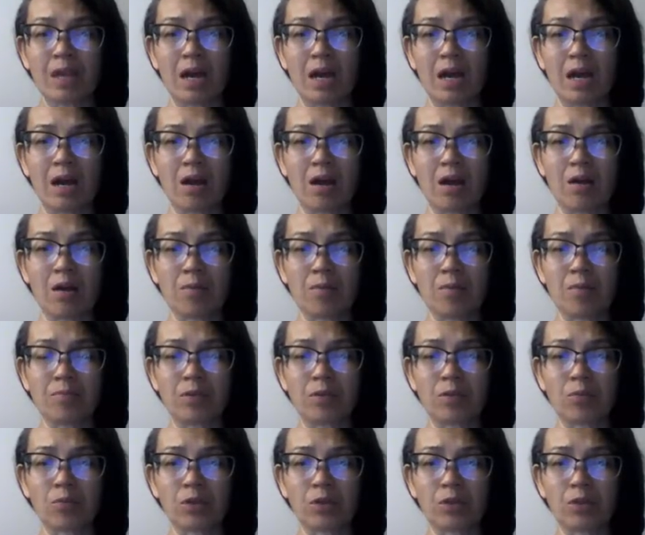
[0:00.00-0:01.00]
Um,
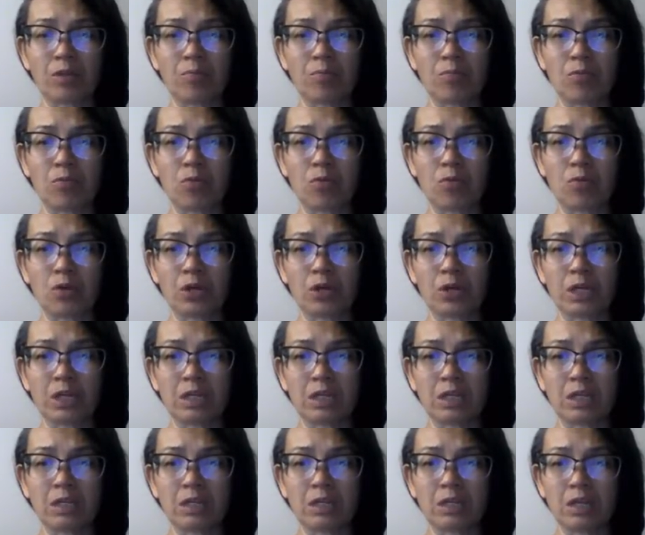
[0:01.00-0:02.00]
they were
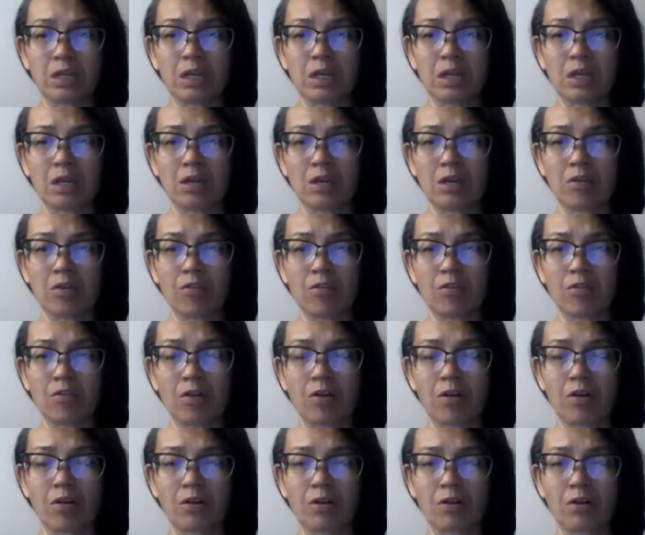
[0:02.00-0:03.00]
imported
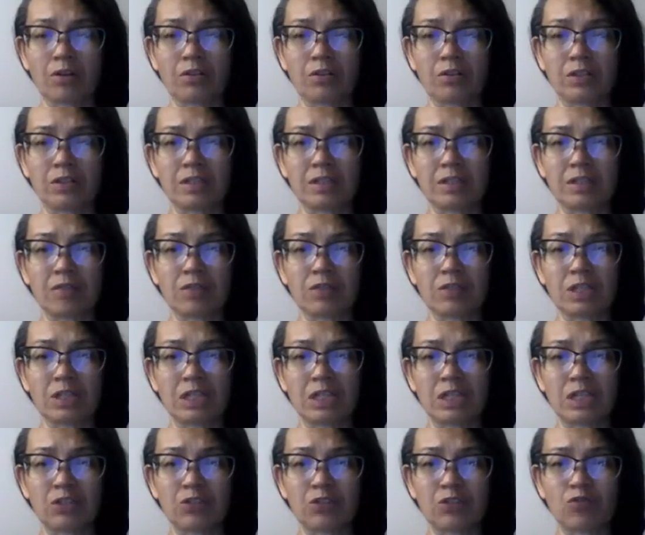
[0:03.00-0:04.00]
on the
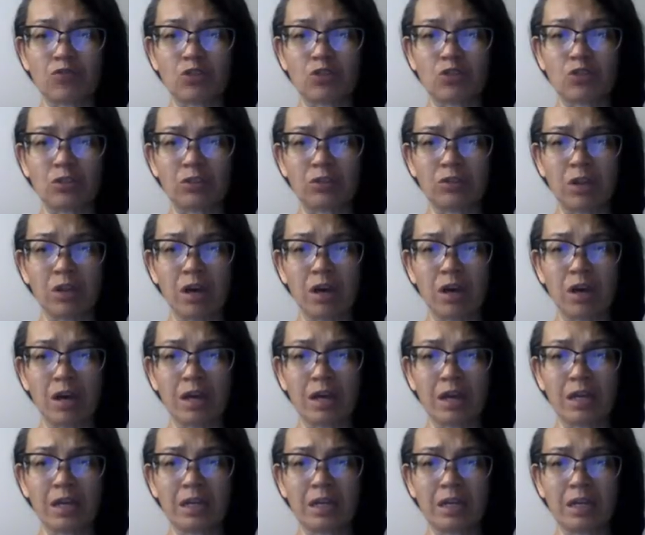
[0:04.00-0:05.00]
seventeenth of
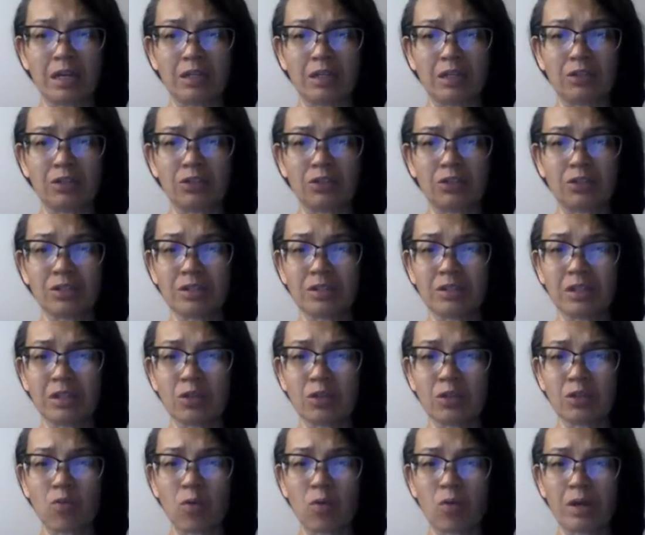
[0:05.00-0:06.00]
July and looks like
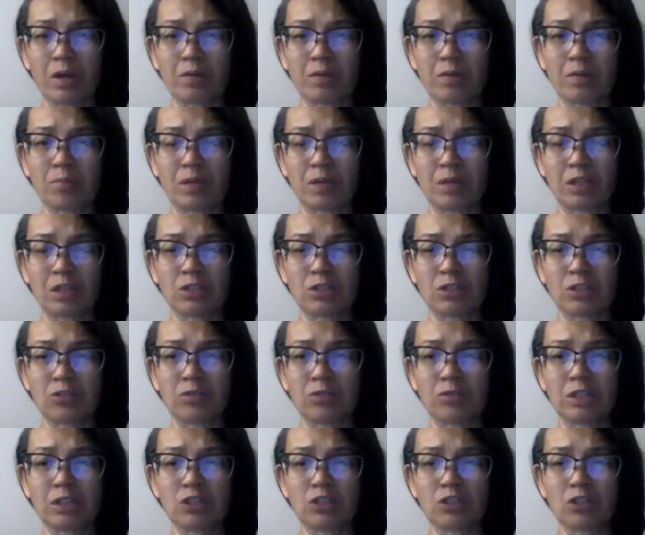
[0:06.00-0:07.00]
quite a bit. So
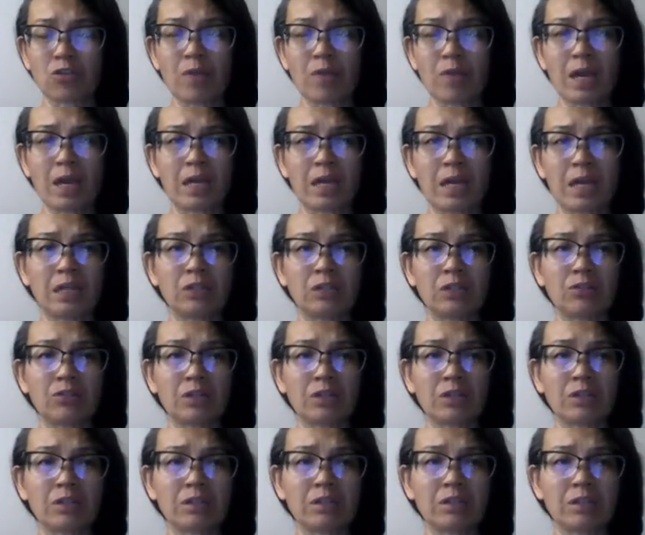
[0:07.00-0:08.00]
let's go ahead and
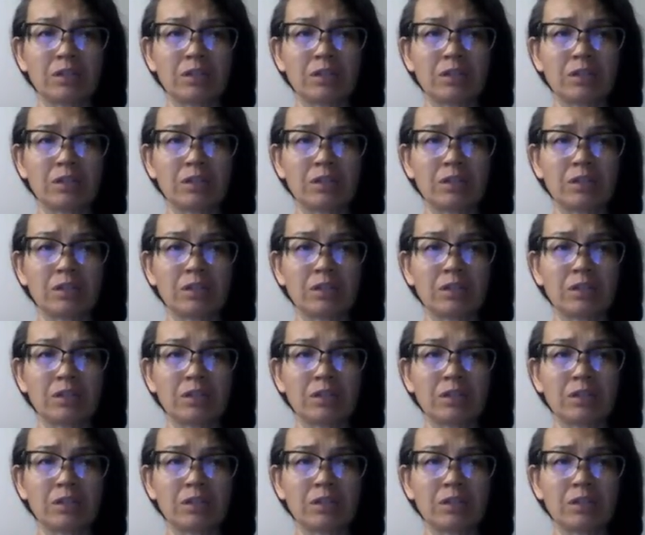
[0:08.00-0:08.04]
look at the